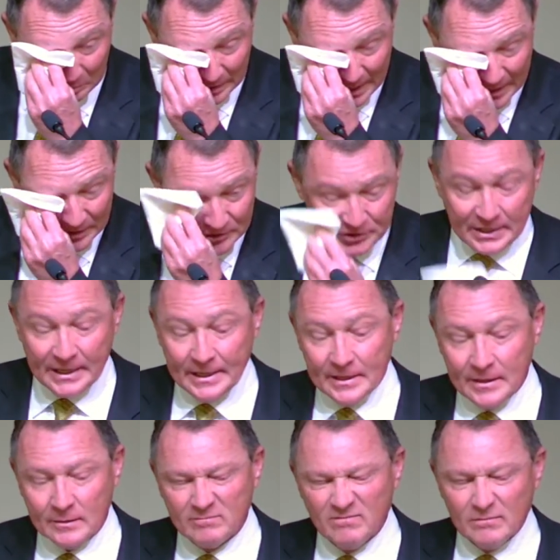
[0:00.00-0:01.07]
plant a
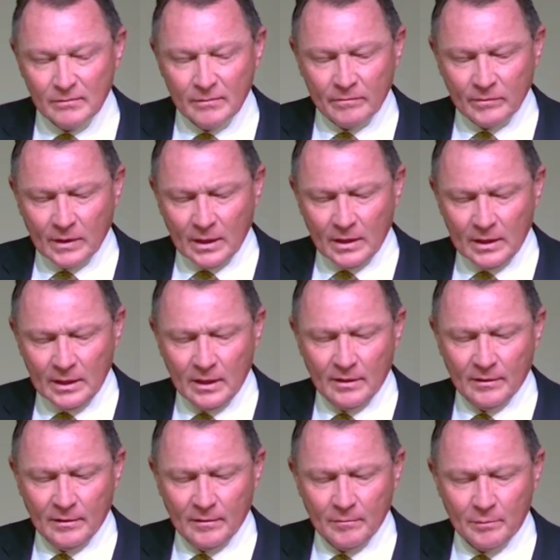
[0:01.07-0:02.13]
seed.
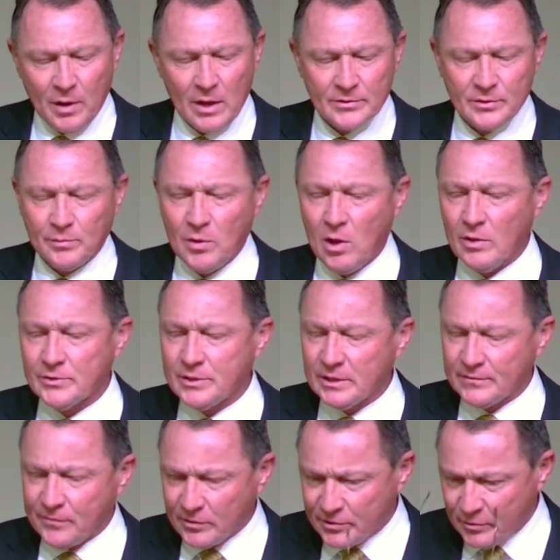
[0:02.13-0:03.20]
The Apostle Paul
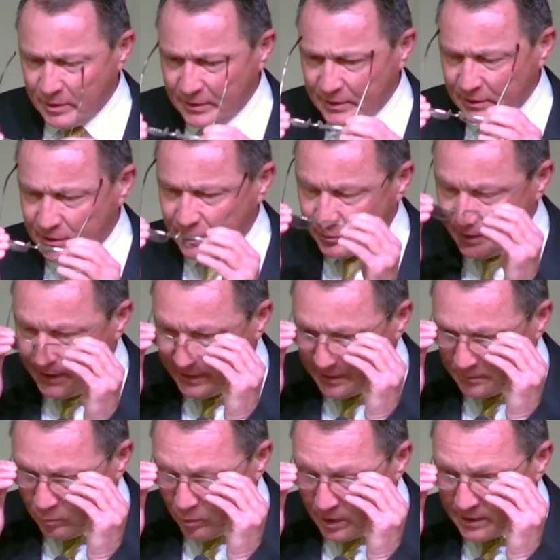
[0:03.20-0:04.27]
says, 1 Corinthians 3,
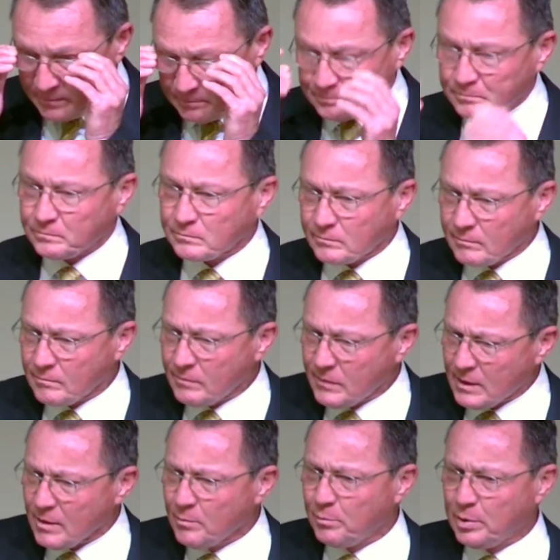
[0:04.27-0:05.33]
that one
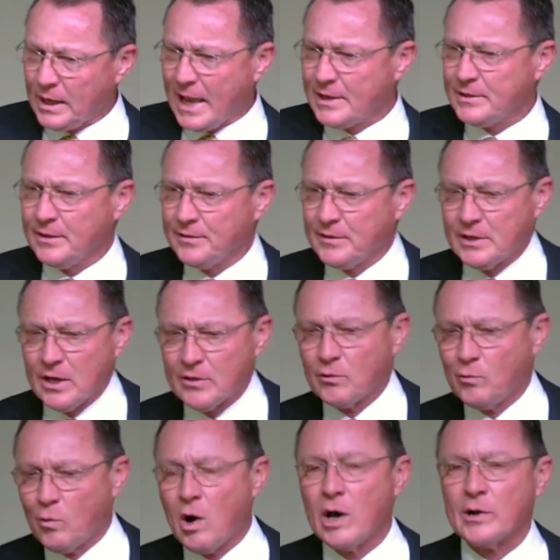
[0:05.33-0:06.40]
planteth, another
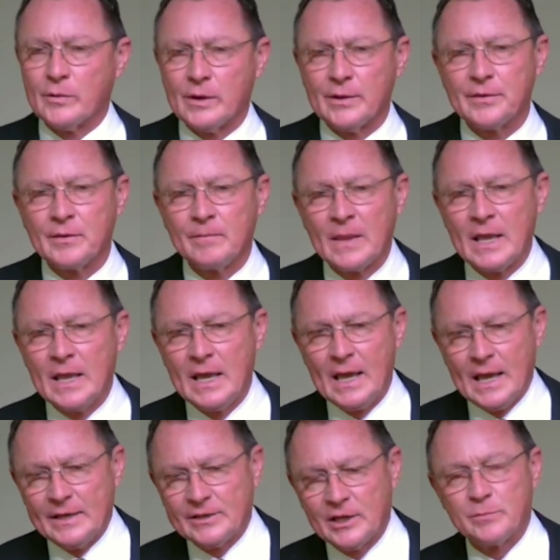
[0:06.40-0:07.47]
watereth.
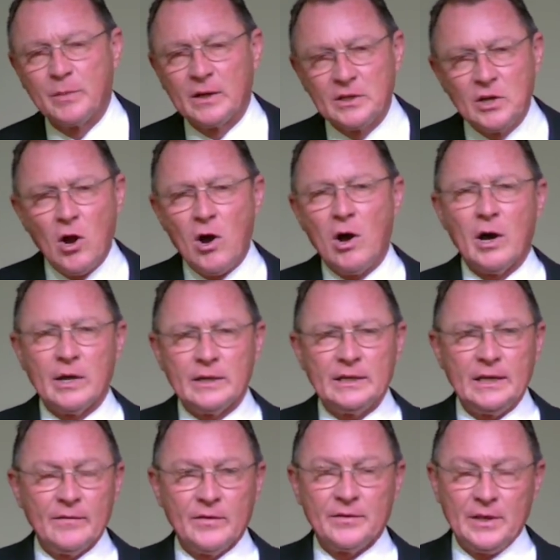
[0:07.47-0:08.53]
He says, but
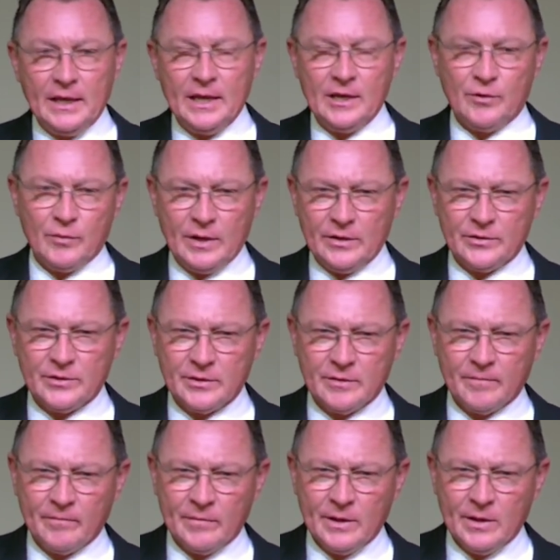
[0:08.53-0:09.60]
God giveth the increase.